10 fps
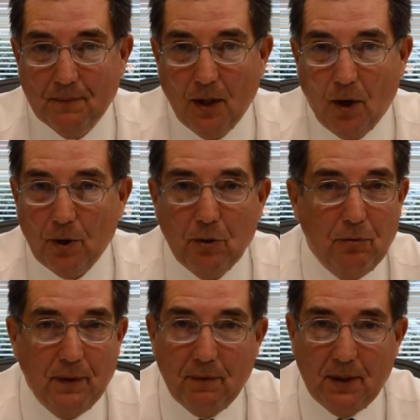Are you
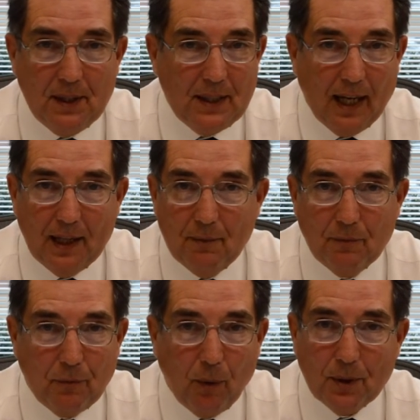
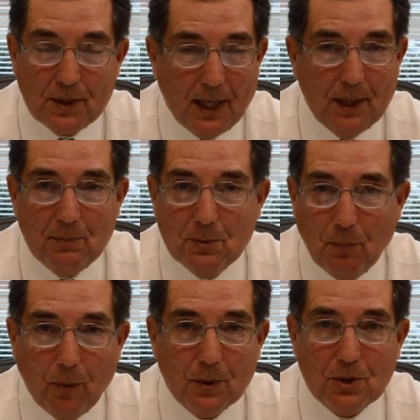54 times
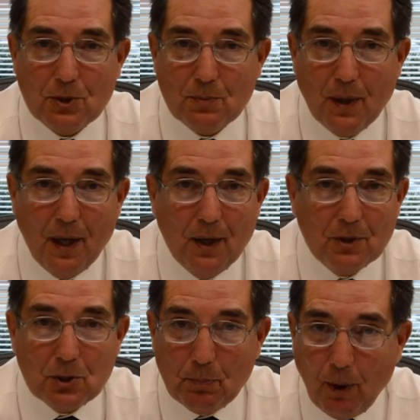more
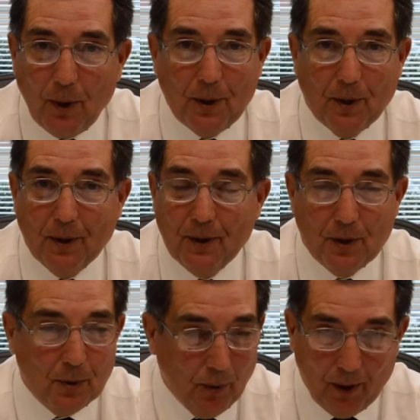smarter?
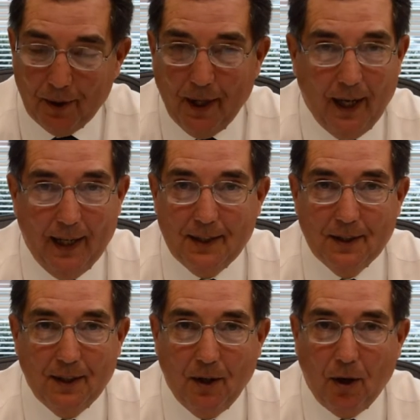You are not.
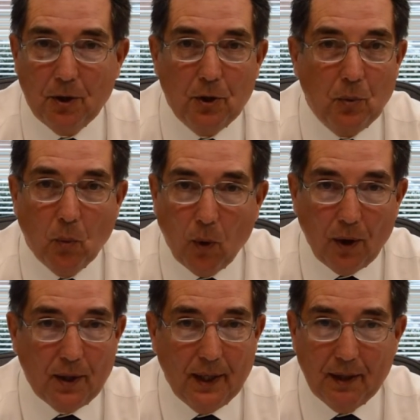Are you
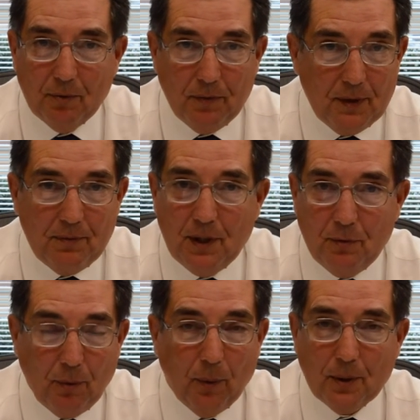working
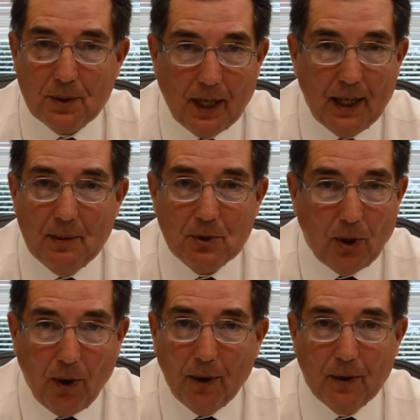54 times
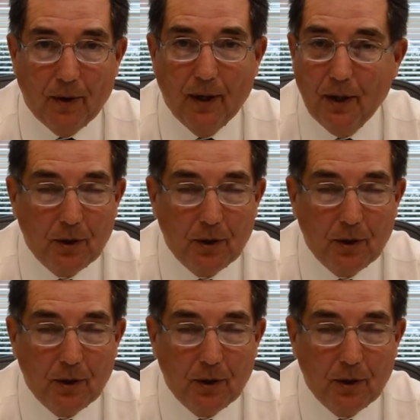harder?